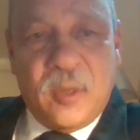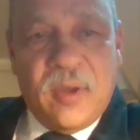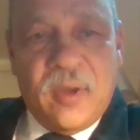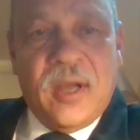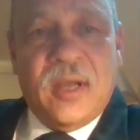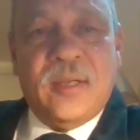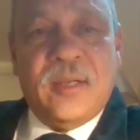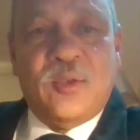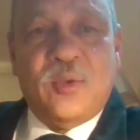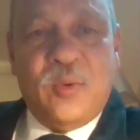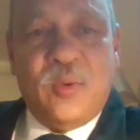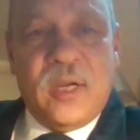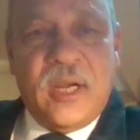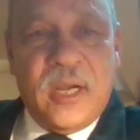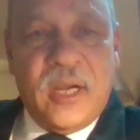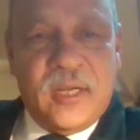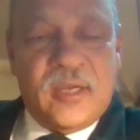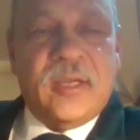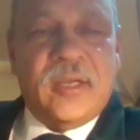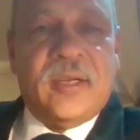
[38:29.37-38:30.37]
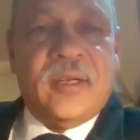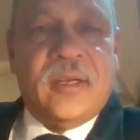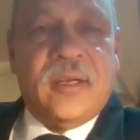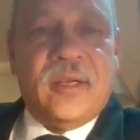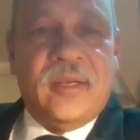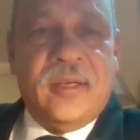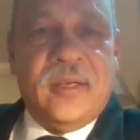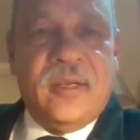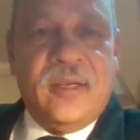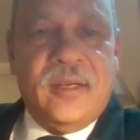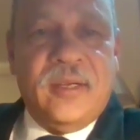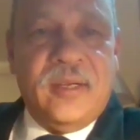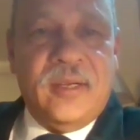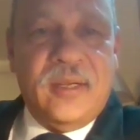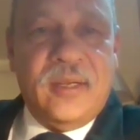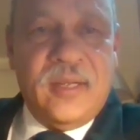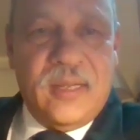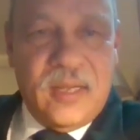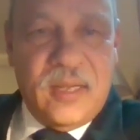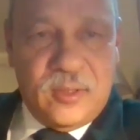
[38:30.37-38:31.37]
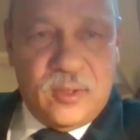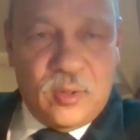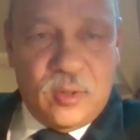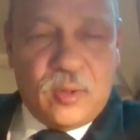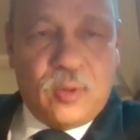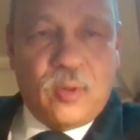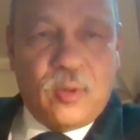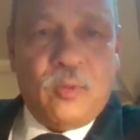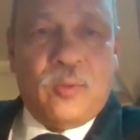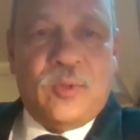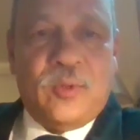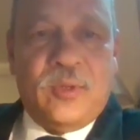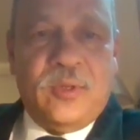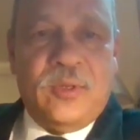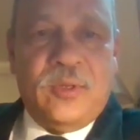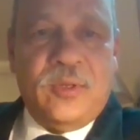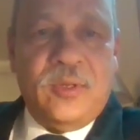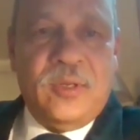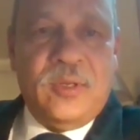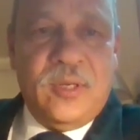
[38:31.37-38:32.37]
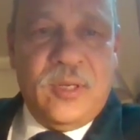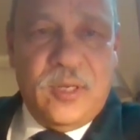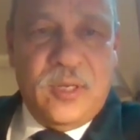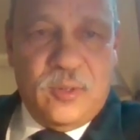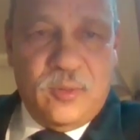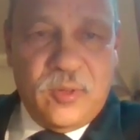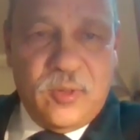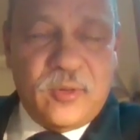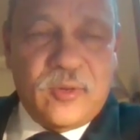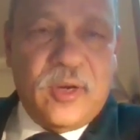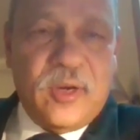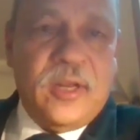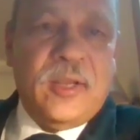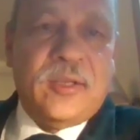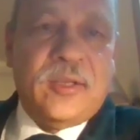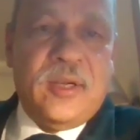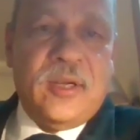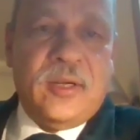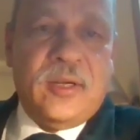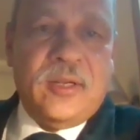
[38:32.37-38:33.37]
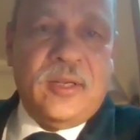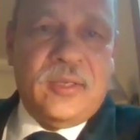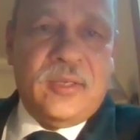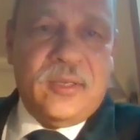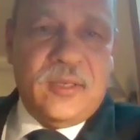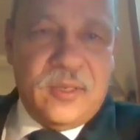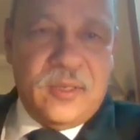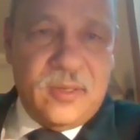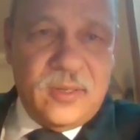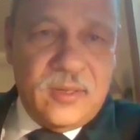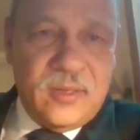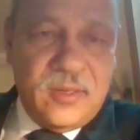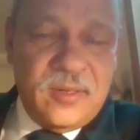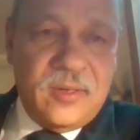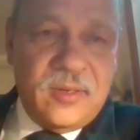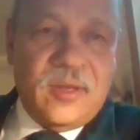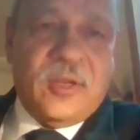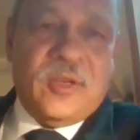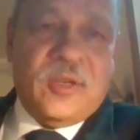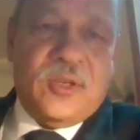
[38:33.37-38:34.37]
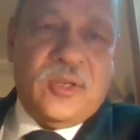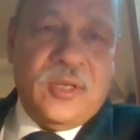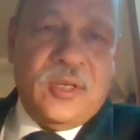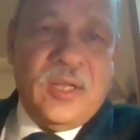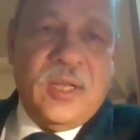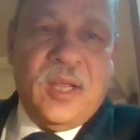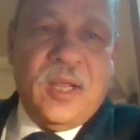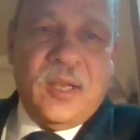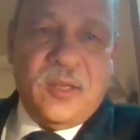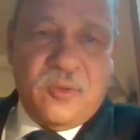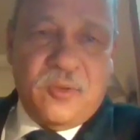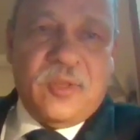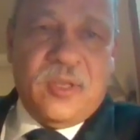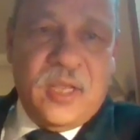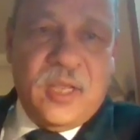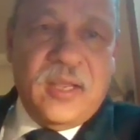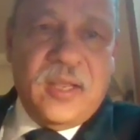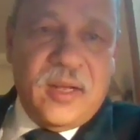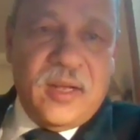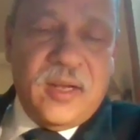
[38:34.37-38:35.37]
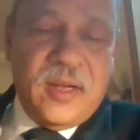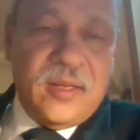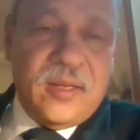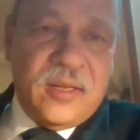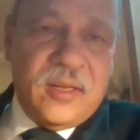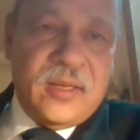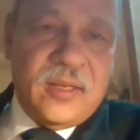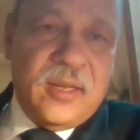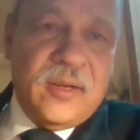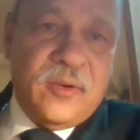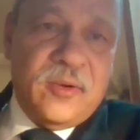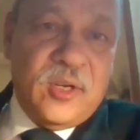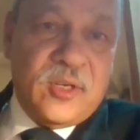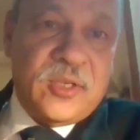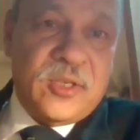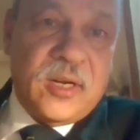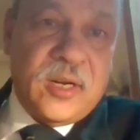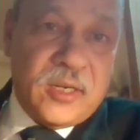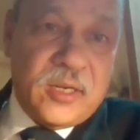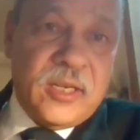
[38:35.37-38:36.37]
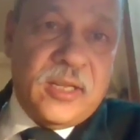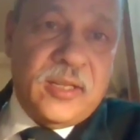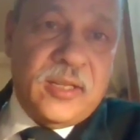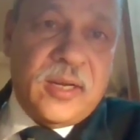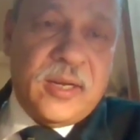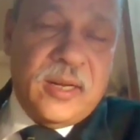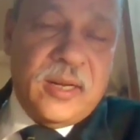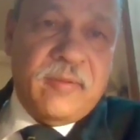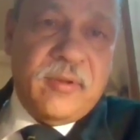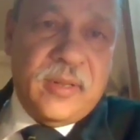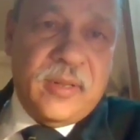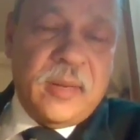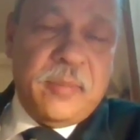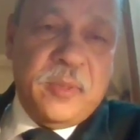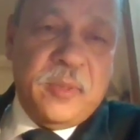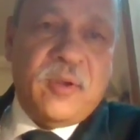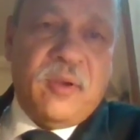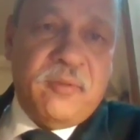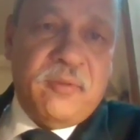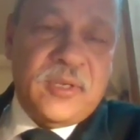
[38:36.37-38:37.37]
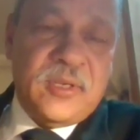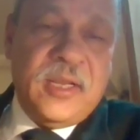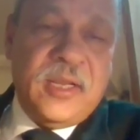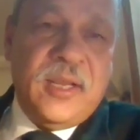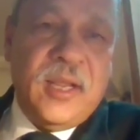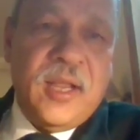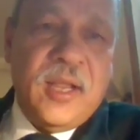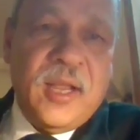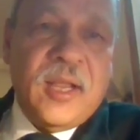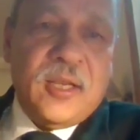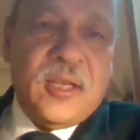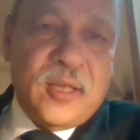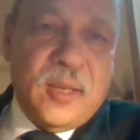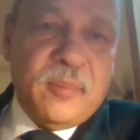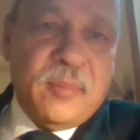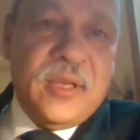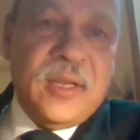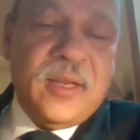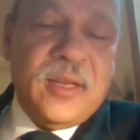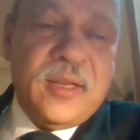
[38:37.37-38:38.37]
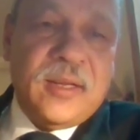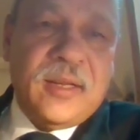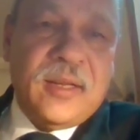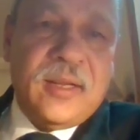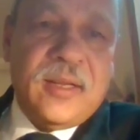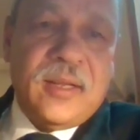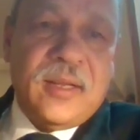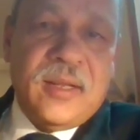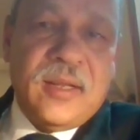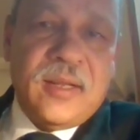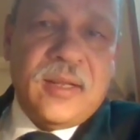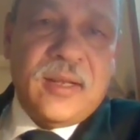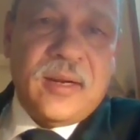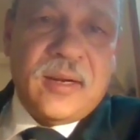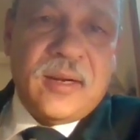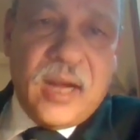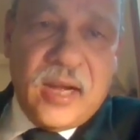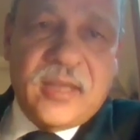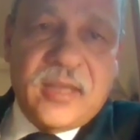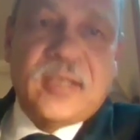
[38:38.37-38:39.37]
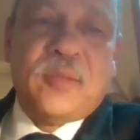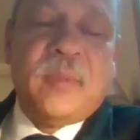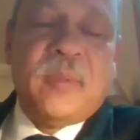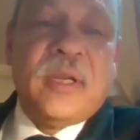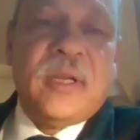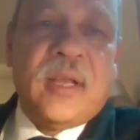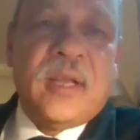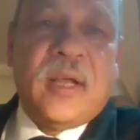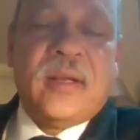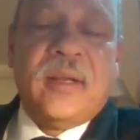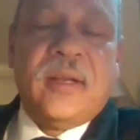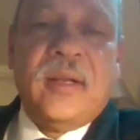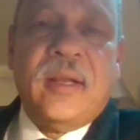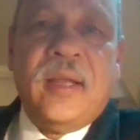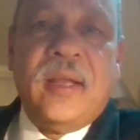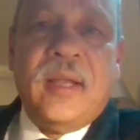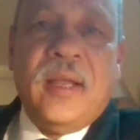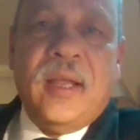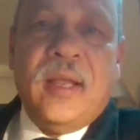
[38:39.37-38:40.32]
jawans who enter as recruits into the training centers reach. So they attain that level. That means obviously something right is being done.